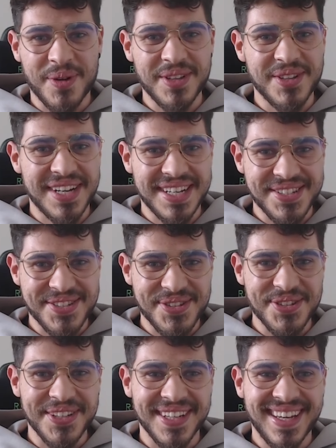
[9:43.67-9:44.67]
what you guys
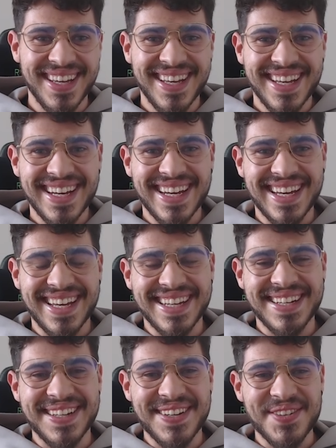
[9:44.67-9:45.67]
do
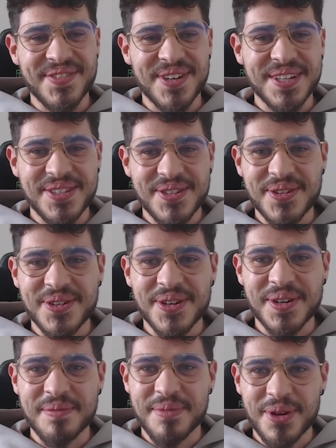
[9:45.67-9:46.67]
and what's
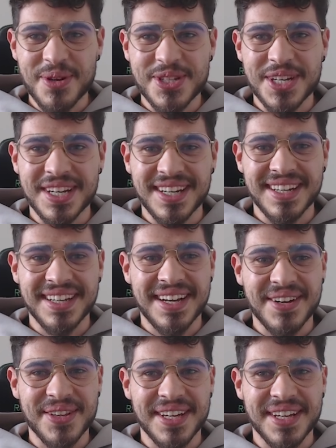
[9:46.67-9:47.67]
your blockchain and
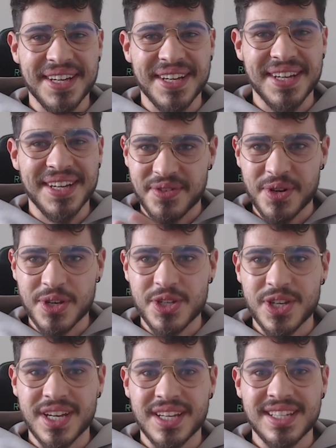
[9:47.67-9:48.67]
how that
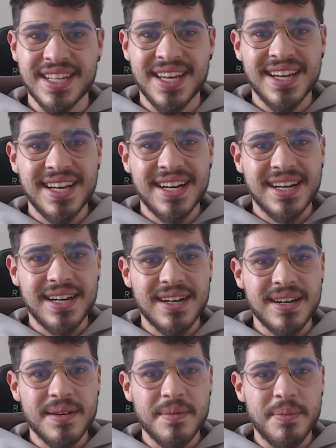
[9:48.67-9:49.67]
differentiate.
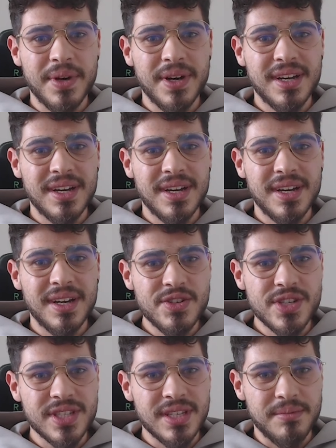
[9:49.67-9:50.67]
But it's
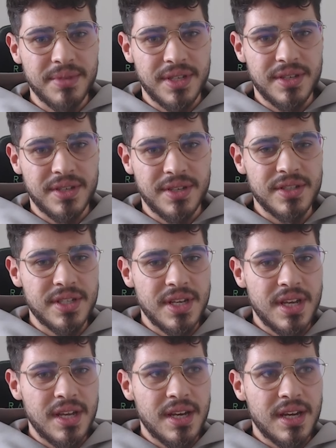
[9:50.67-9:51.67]
interesting because
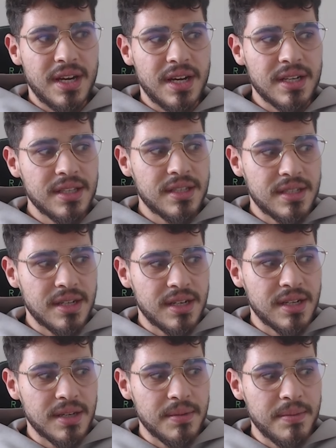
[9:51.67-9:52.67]
at the
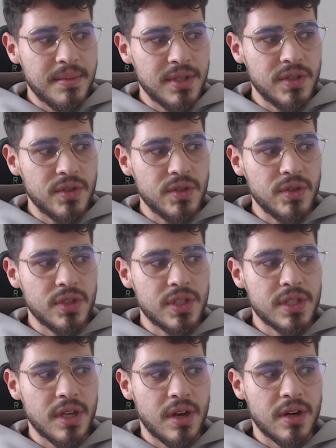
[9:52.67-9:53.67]
time,
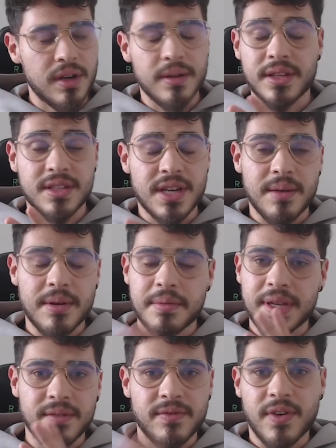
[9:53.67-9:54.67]
I
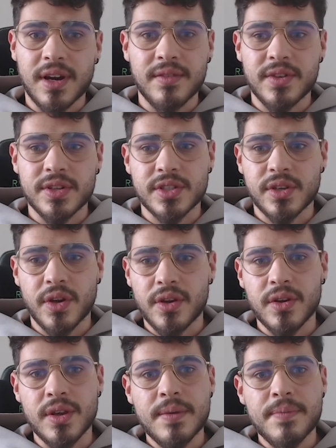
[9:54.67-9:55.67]
mean 5 years ago,